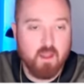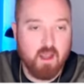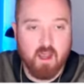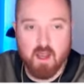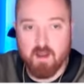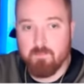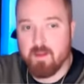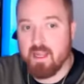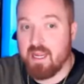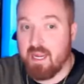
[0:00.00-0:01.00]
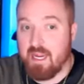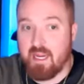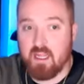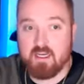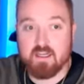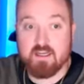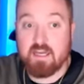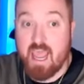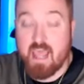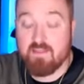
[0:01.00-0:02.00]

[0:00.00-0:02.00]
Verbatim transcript: Um, and nat-